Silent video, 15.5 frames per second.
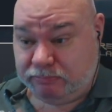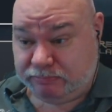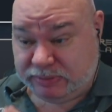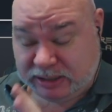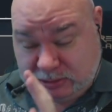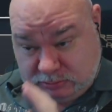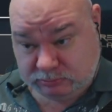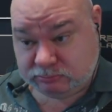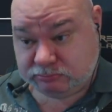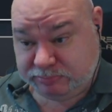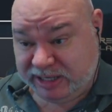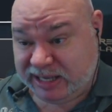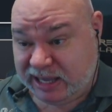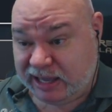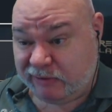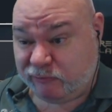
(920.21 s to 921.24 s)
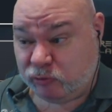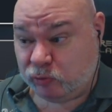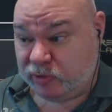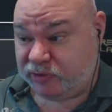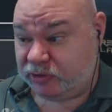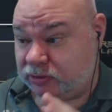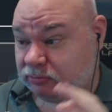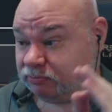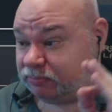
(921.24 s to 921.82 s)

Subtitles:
but be careful with it,